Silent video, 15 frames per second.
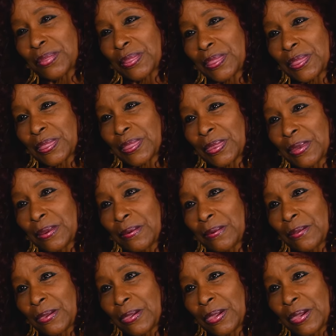hold up through all
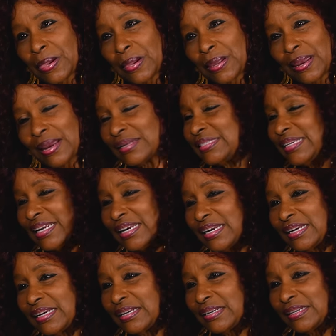this? It did.
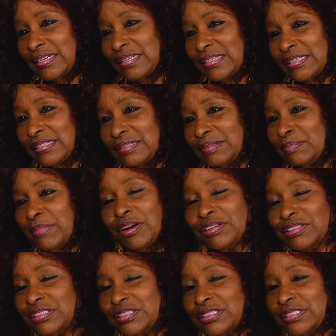Star rising. Mm-hmm.
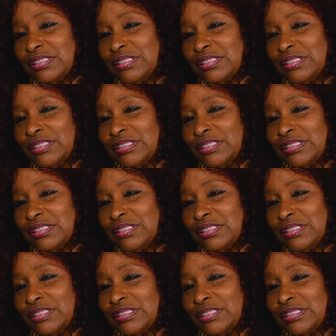Marriage